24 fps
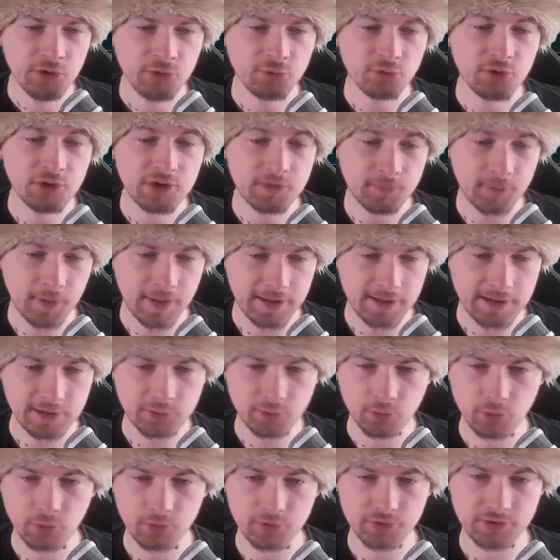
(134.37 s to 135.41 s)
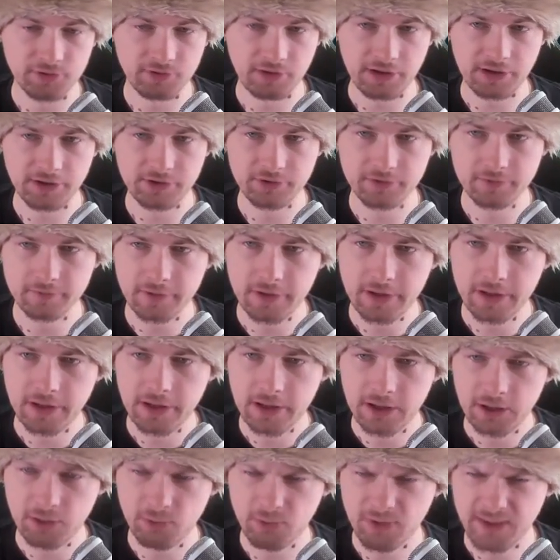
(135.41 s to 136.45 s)
to Pinetuk construction,
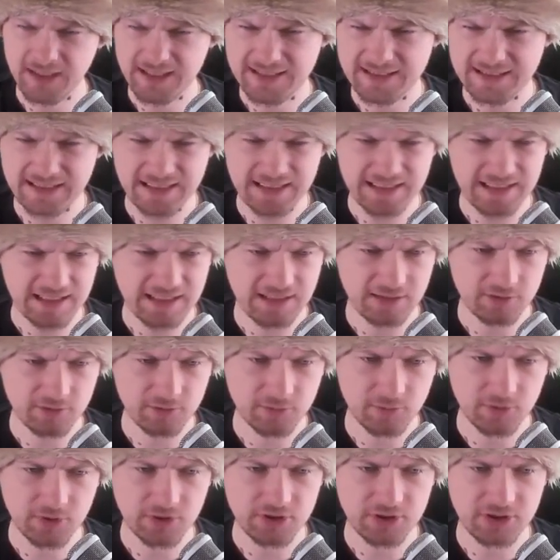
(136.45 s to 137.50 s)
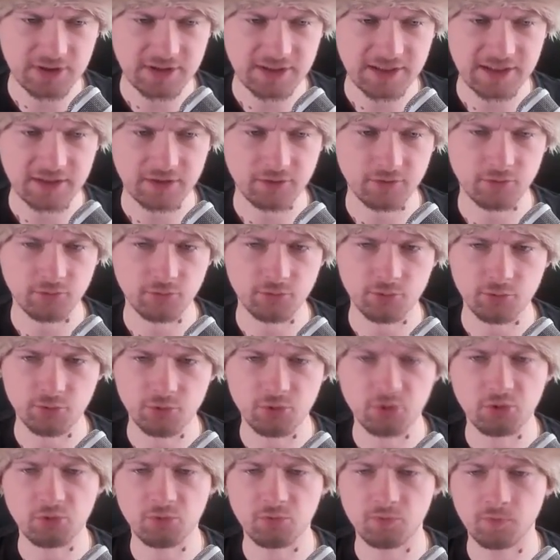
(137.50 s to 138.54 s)
while sending another merchant, I don't know,
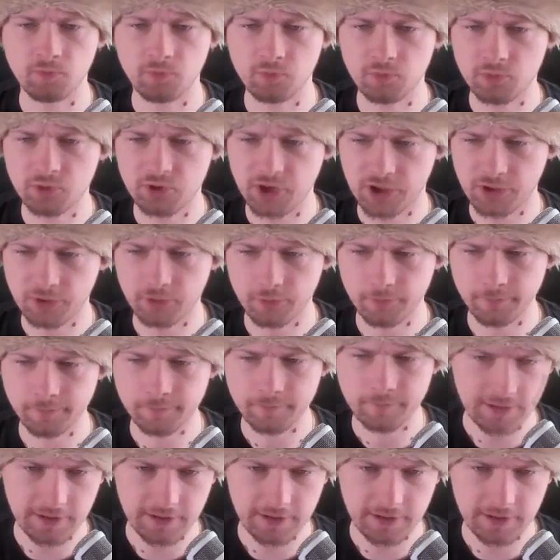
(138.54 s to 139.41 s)
to Chengdu.